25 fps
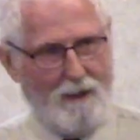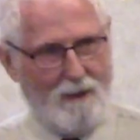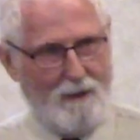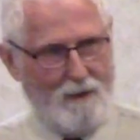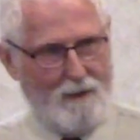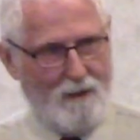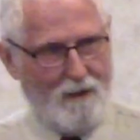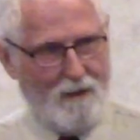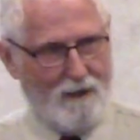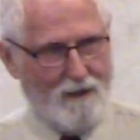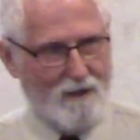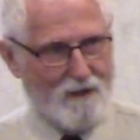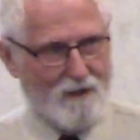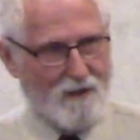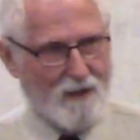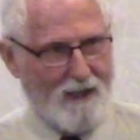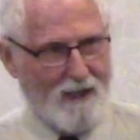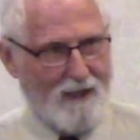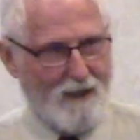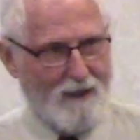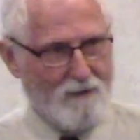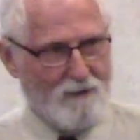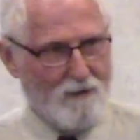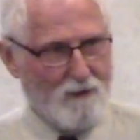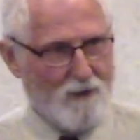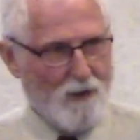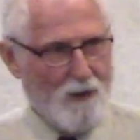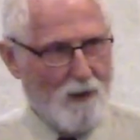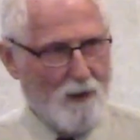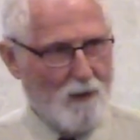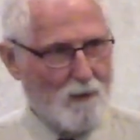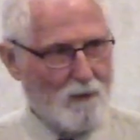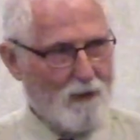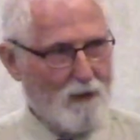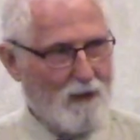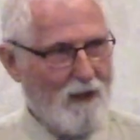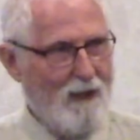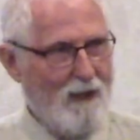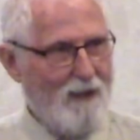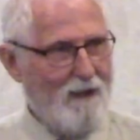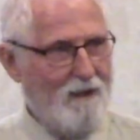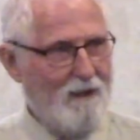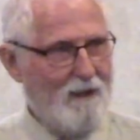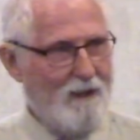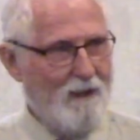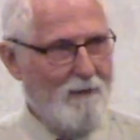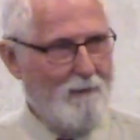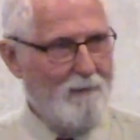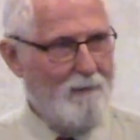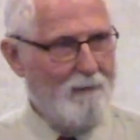His antidote
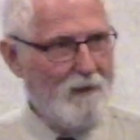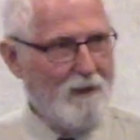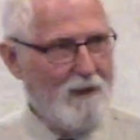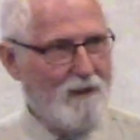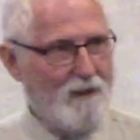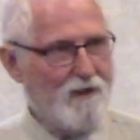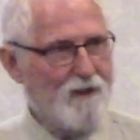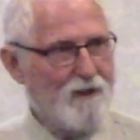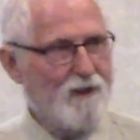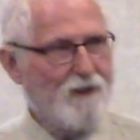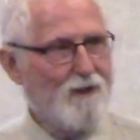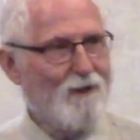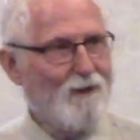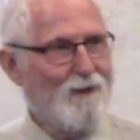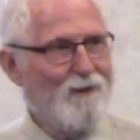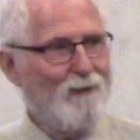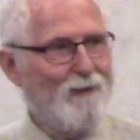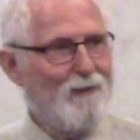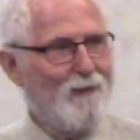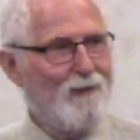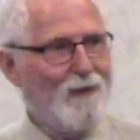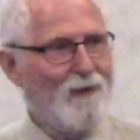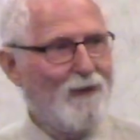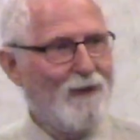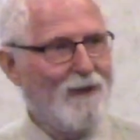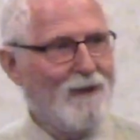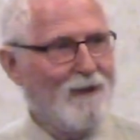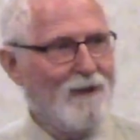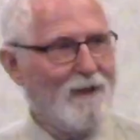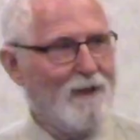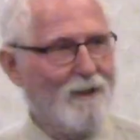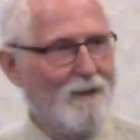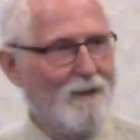defeats fear.